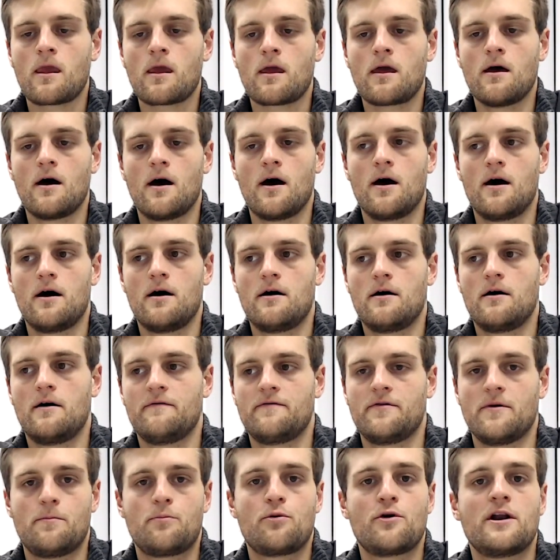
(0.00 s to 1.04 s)
uh, of
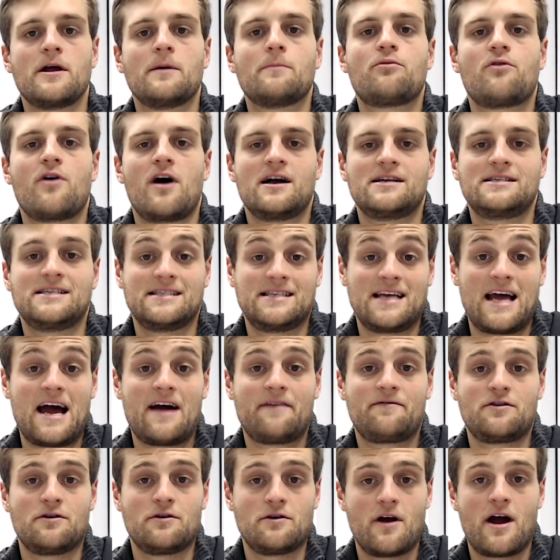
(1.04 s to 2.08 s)
the printing process
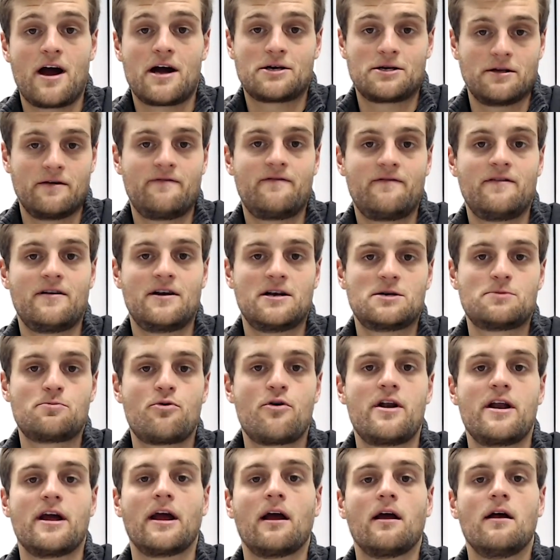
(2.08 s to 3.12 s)
after you're actually finished
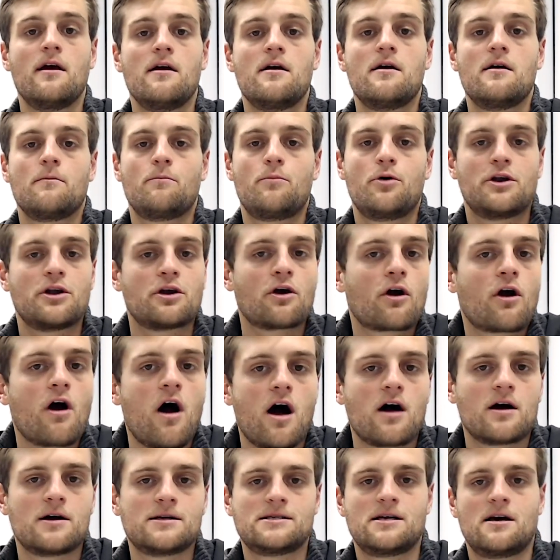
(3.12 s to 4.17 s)
printing, putting your
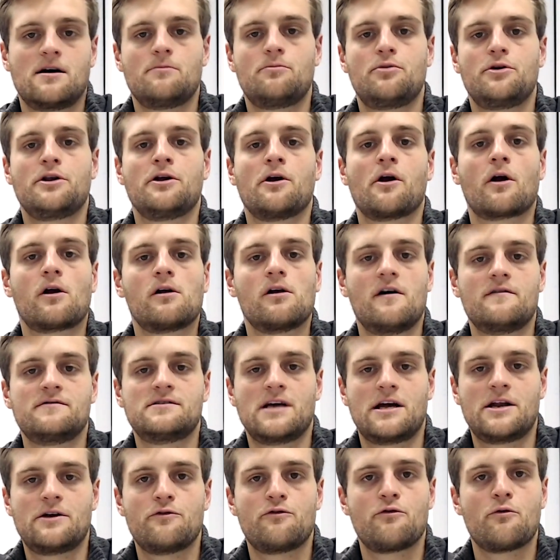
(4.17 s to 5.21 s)
goggles on, putting your gloves
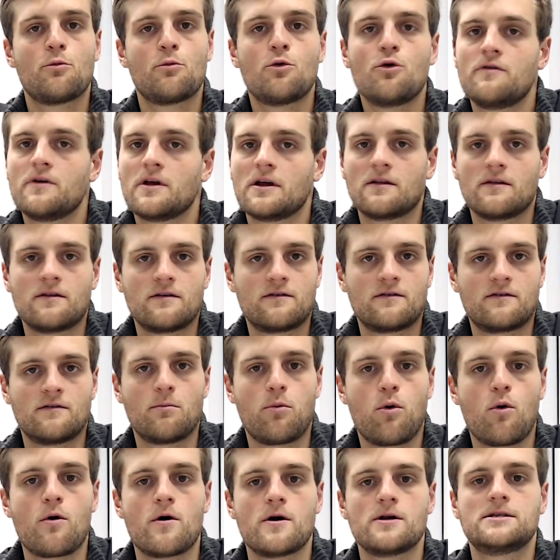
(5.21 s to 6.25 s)
on, and removing the
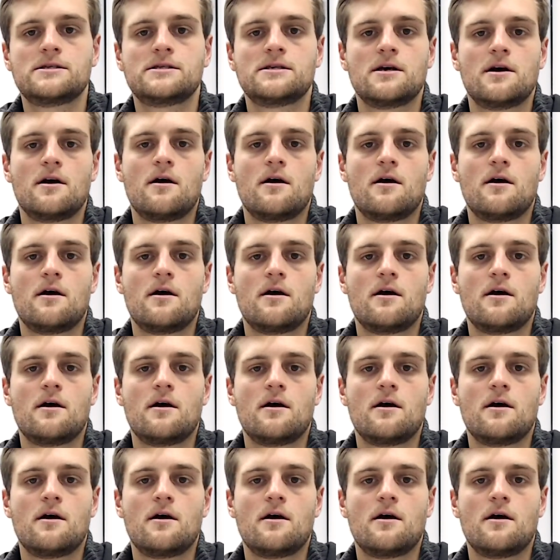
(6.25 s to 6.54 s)
supports,